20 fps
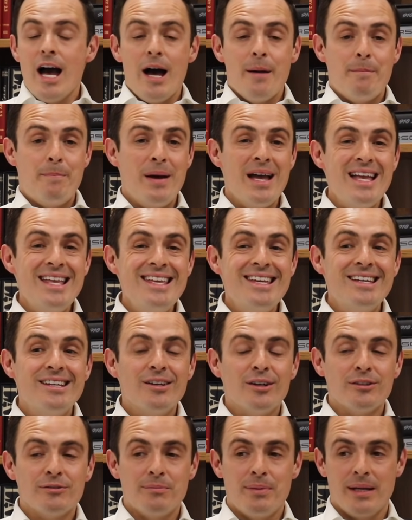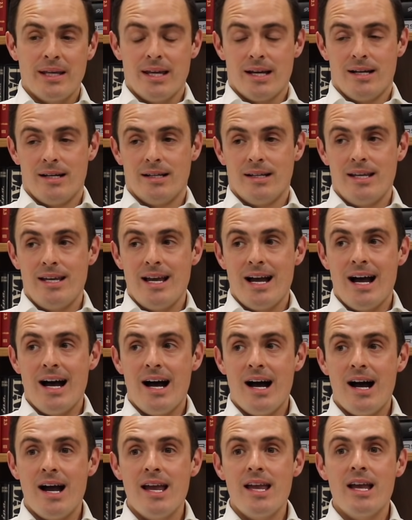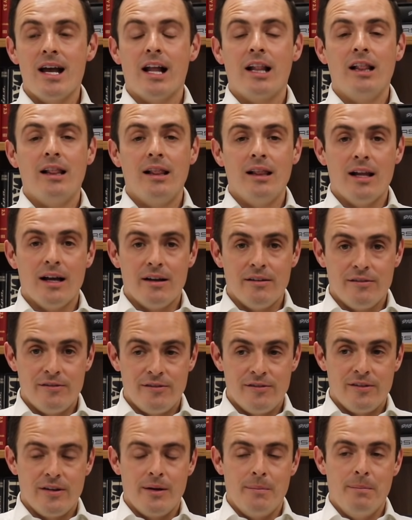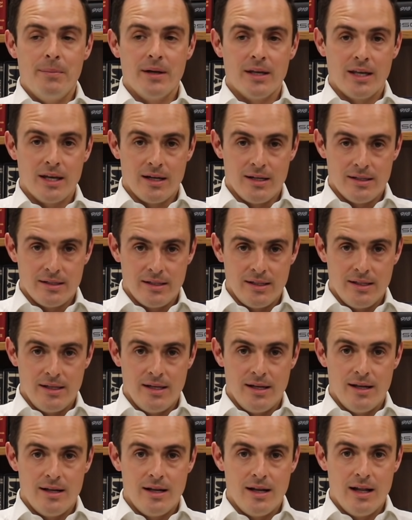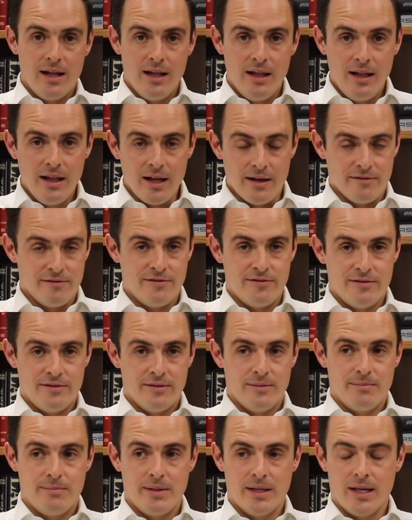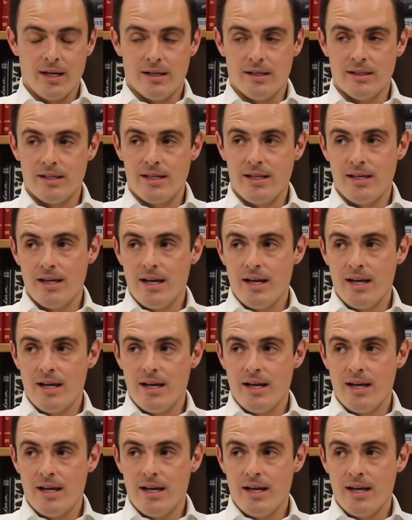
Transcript: Opinion on Pagani. I love Pagani. Love Pagani.